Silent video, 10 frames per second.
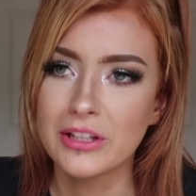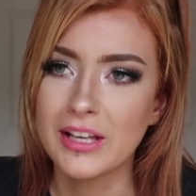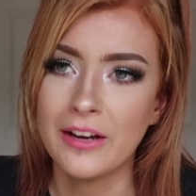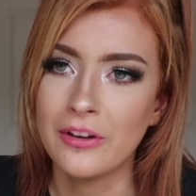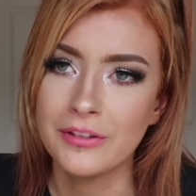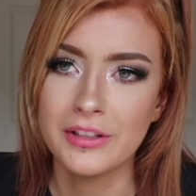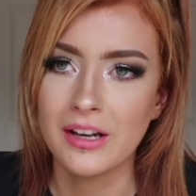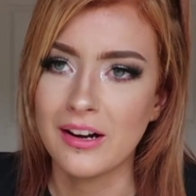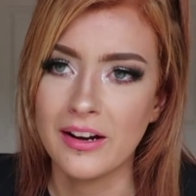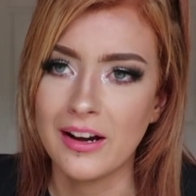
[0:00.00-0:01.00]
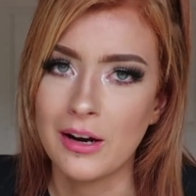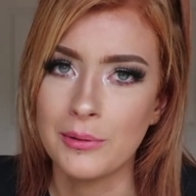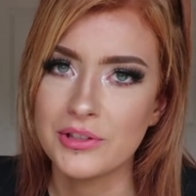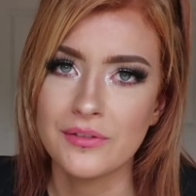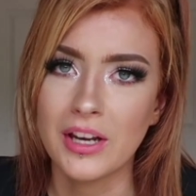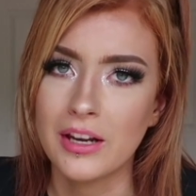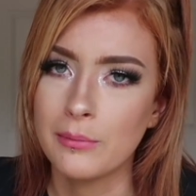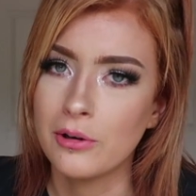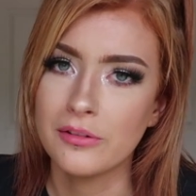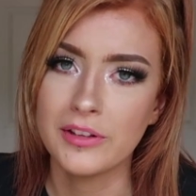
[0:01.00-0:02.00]
You cannot deny how much of an
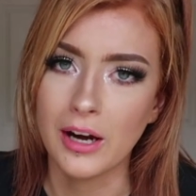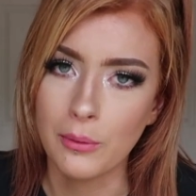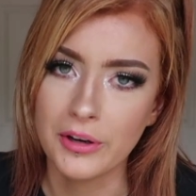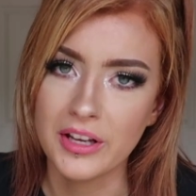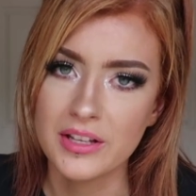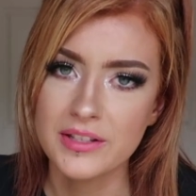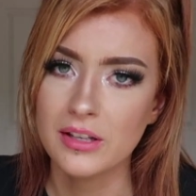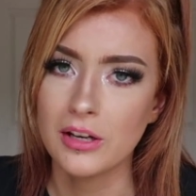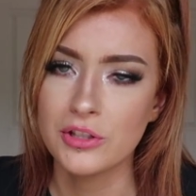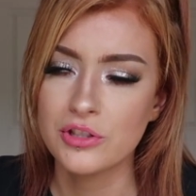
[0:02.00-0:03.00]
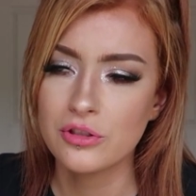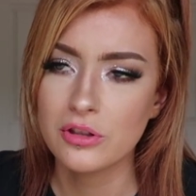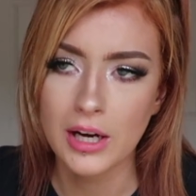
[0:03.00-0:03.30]
animal the R1 is.